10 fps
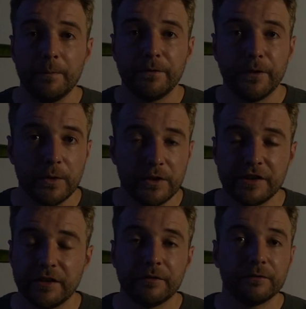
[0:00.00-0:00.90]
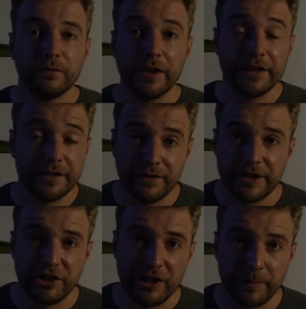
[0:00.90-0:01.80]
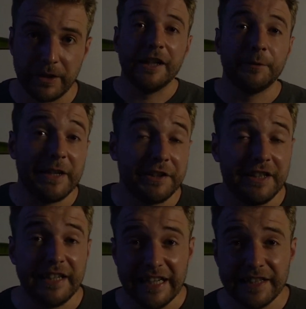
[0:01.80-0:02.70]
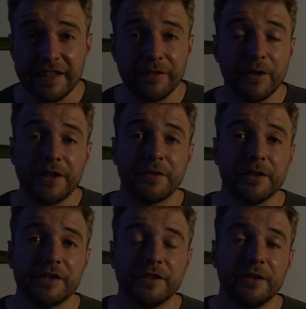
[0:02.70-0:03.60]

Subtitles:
Food's relatively cheaper, especially eating in restaurants.